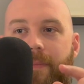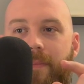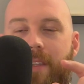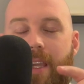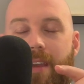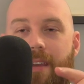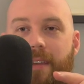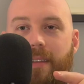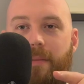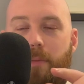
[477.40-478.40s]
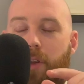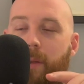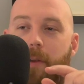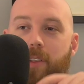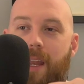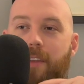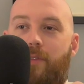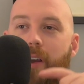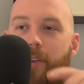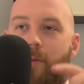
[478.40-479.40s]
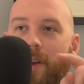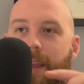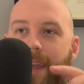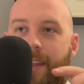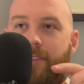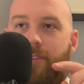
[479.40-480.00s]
take pretty much any route you want to get